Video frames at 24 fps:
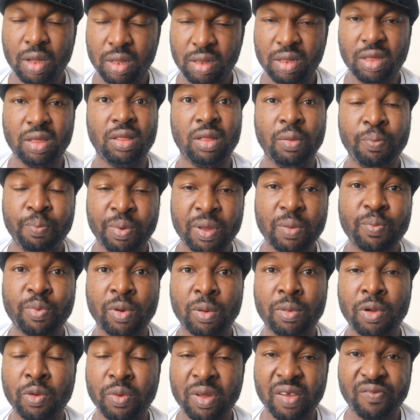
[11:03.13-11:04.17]
This is the big
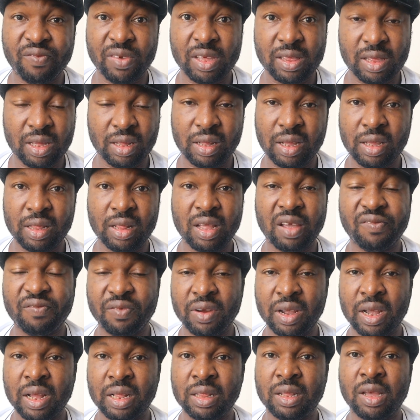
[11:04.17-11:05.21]
problem we are facing in
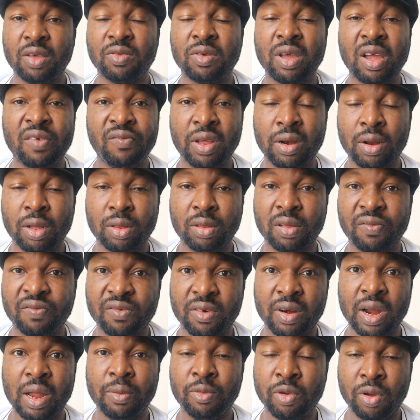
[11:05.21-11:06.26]
Africa. That's why I have a lot of
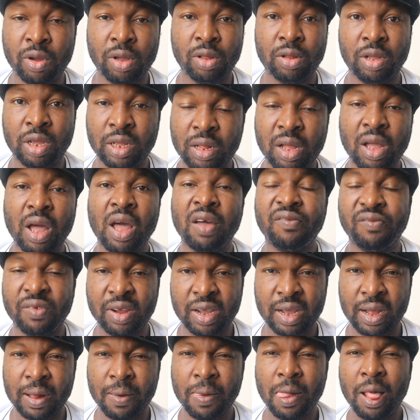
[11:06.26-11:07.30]
crime going on in
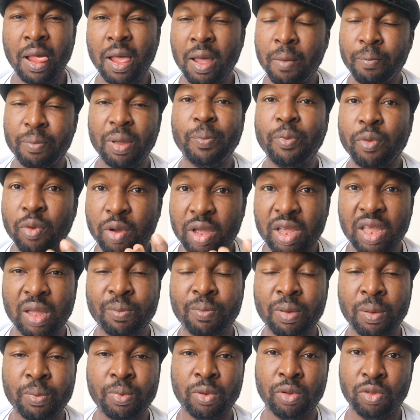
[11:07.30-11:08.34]
Africa. People kill
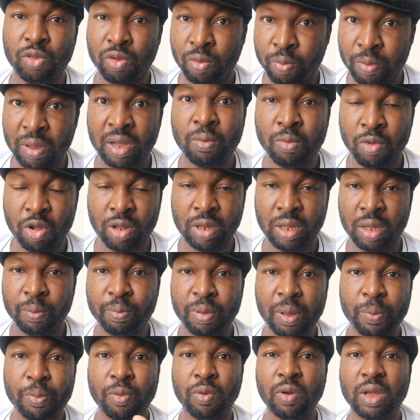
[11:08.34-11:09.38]
people to make money.
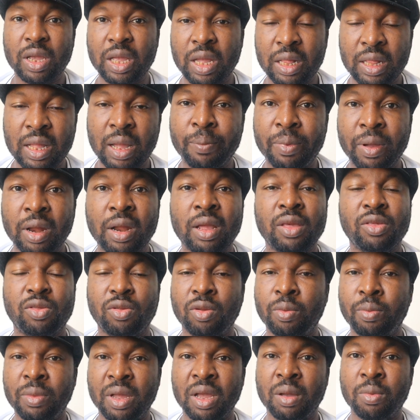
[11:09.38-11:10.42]
People kill their parents
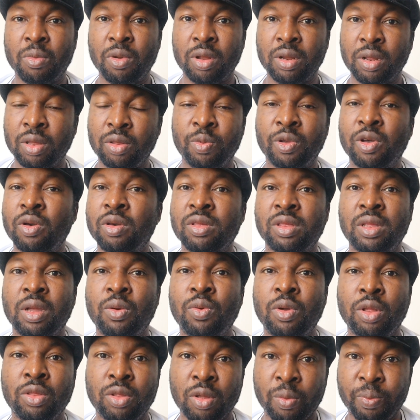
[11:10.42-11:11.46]
to make money because they
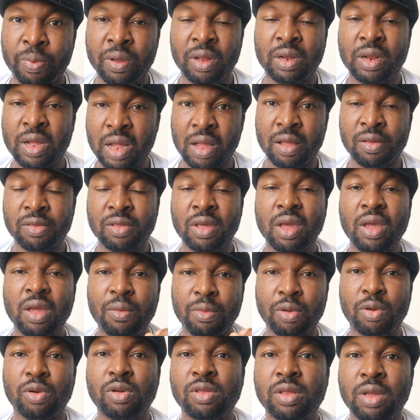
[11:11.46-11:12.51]
want to build house,
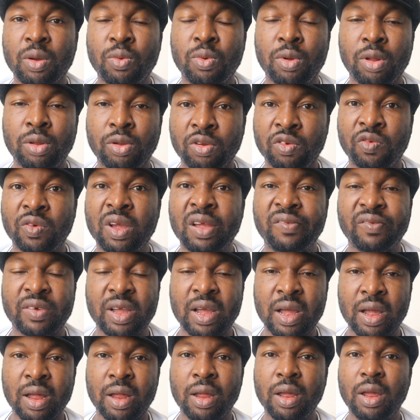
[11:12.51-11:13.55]
because they want to drive
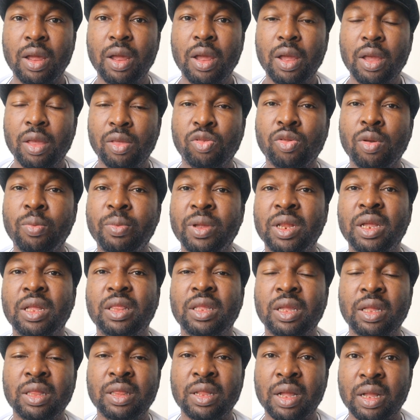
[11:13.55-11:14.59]
car. So many
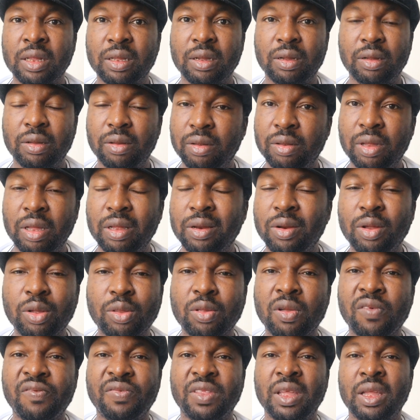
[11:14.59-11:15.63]
things that a
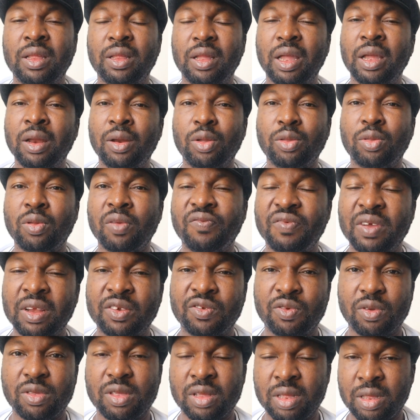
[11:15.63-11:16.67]
lot of
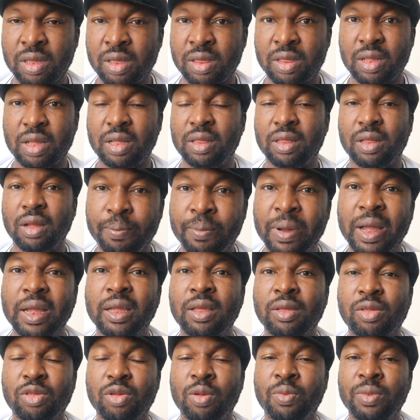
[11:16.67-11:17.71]
atrocities
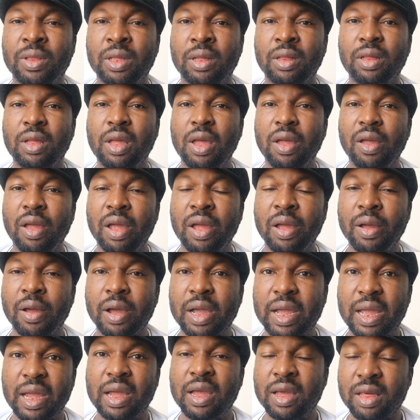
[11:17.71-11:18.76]
buying something
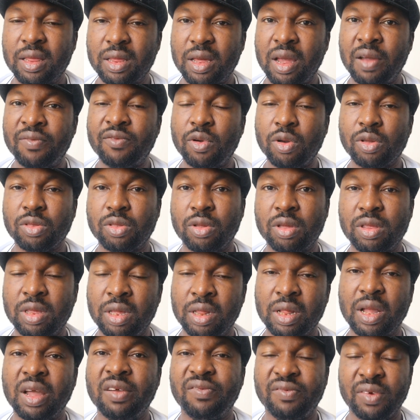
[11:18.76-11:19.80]
cash have cost us
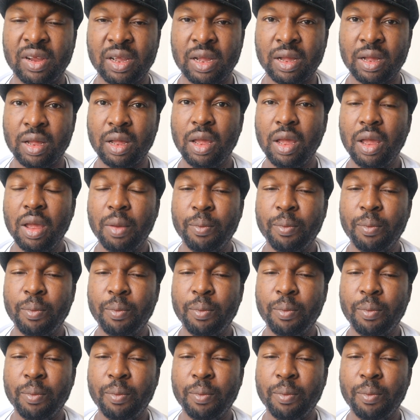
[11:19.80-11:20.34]
in Africa.